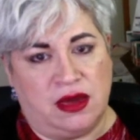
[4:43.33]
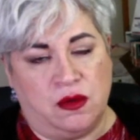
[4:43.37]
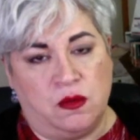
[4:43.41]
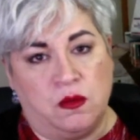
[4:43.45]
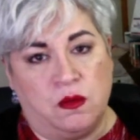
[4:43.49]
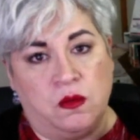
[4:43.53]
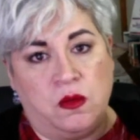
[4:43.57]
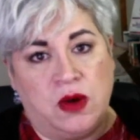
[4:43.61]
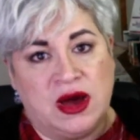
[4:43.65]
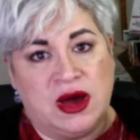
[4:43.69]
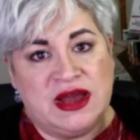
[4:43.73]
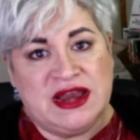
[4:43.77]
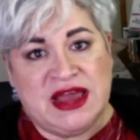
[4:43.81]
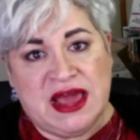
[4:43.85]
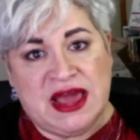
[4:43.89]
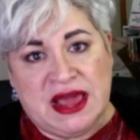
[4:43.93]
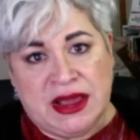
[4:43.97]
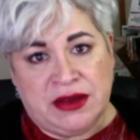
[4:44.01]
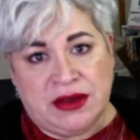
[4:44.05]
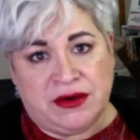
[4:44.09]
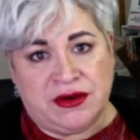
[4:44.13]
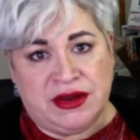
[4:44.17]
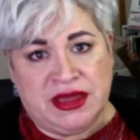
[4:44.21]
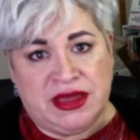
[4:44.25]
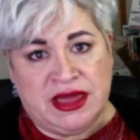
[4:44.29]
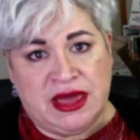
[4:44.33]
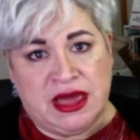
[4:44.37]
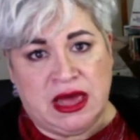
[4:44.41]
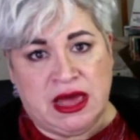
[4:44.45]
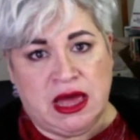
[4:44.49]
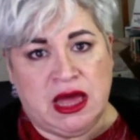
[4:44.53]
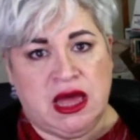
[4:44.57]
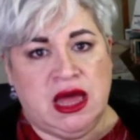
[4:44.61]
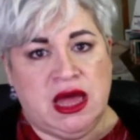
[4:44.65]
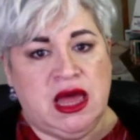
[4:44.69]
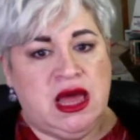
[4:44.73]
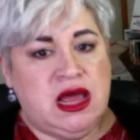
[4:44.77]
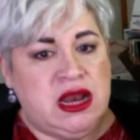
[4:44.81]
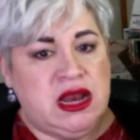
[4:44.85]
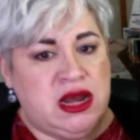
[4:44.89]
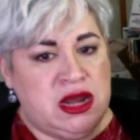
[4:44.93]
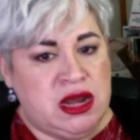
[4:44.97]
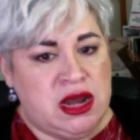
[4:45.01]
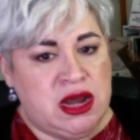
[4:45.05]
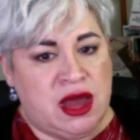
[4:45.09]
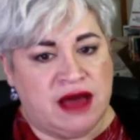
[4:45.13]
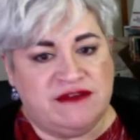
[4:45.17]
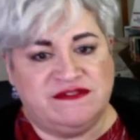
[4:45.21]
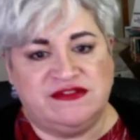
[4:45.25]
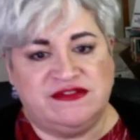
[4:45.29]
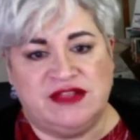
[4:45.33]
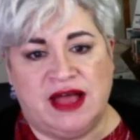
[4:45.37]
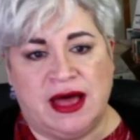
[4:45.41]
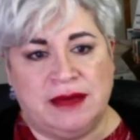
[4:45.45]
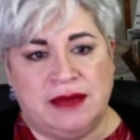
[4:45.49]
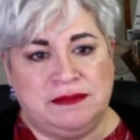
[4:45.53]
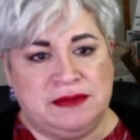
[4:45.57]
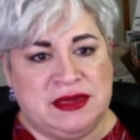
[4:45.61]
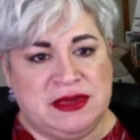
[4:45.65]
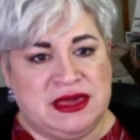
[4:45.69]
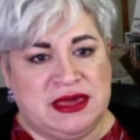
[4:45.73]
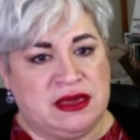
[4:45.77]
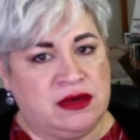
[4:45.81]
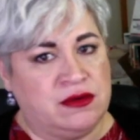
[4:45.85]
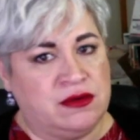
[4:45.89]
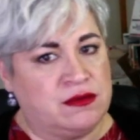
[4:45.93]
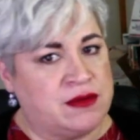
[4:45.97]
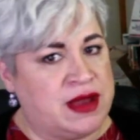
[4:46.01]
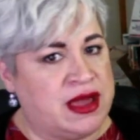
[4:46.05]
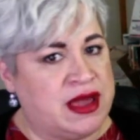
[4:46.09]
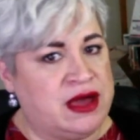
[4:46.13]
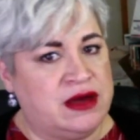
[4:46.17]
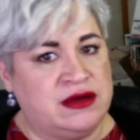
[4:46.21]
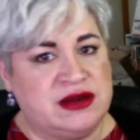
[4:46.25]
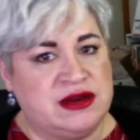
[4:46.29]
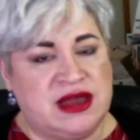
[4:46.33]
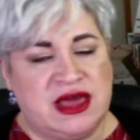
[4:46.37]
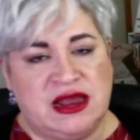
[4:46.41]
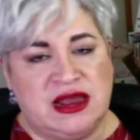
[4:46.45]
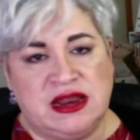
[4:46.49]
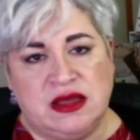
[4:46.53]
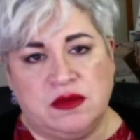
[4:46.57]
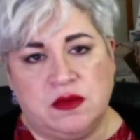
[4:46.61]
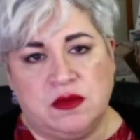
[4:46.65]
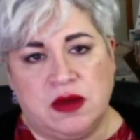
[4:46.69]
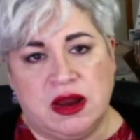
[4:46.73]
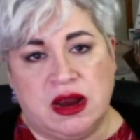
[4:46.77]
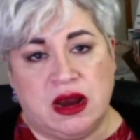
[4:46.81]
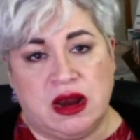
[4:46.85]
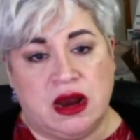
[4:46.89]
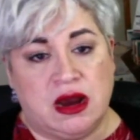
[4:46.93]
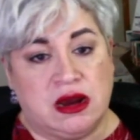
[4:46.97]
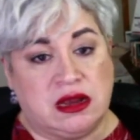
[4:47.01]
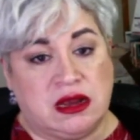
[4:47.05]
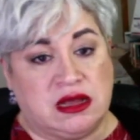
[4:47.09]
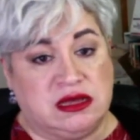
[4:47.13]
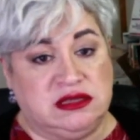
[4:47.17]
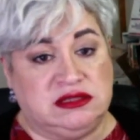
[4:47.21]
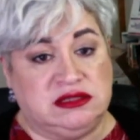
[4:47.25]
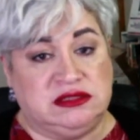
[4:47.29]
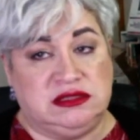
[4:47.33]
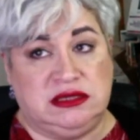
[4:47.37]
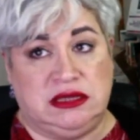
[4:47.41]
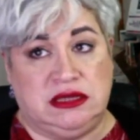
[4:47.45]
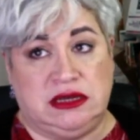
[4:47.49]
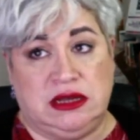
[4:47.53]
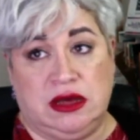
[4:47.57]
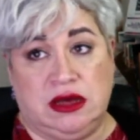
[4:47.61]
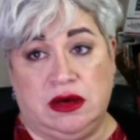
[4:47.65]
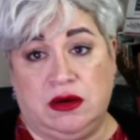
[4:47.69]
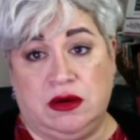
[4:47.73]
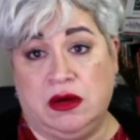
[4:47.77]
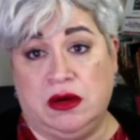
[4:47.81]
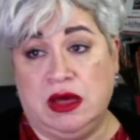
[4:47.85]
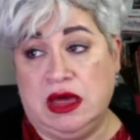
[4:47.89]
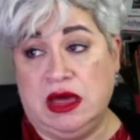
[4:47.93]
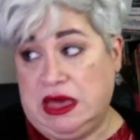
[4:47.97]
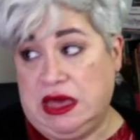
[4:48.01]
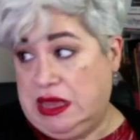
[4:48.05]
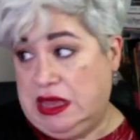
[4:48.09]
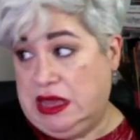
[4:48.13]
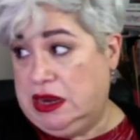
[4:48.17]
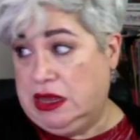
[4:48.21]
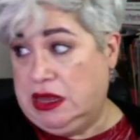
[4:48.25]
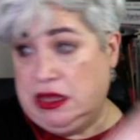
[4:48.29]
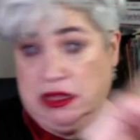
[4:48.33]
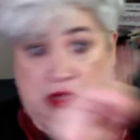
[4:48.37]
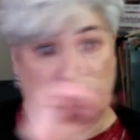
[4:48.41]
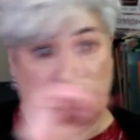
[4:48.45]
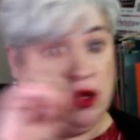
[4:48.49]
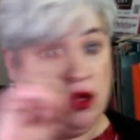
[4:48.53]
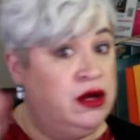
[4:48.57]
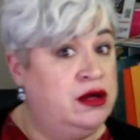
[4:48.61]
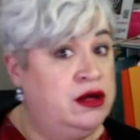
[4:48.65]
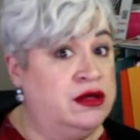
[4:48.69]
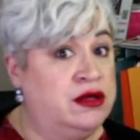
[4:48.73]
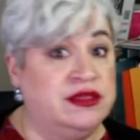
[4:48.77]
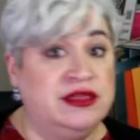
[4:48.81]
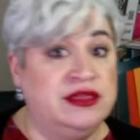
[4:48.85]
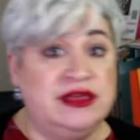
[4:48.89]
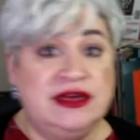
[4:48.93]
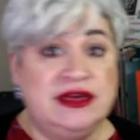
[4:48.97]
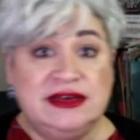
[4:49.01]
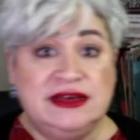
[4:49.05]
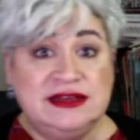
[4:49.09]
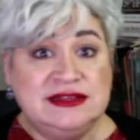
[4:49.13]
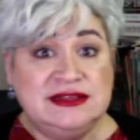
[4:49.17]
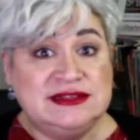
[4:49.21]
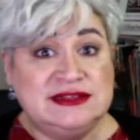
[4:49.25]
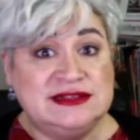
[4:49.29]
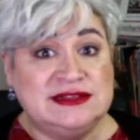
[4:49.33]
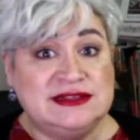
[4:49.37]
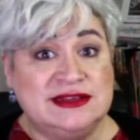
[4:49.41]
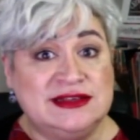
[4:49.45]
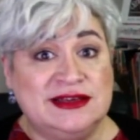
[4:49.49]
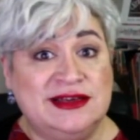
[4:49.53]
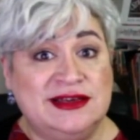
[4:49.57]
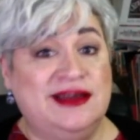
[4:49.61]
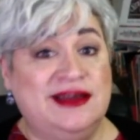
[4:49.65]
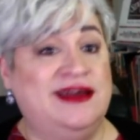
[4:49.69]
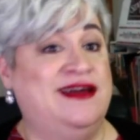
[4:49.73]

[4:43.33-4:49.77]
One area, not flopping around anywhere, because, you know, in all this,